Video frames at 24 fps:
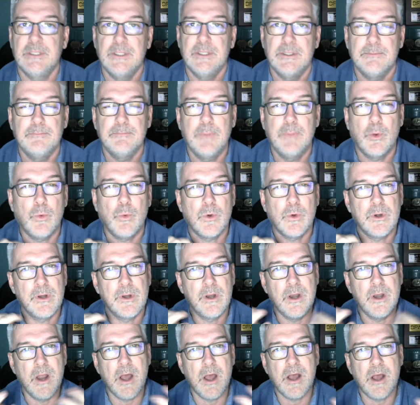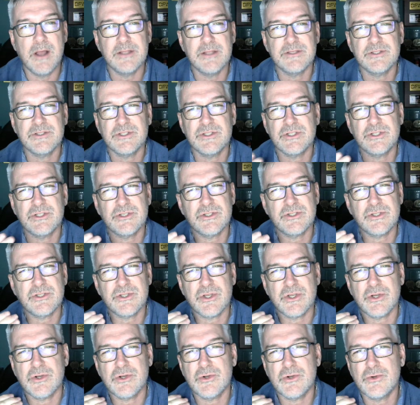but we're not
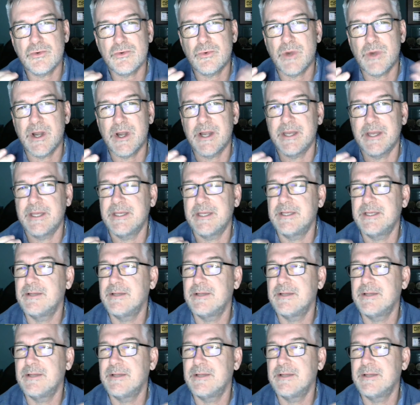so ready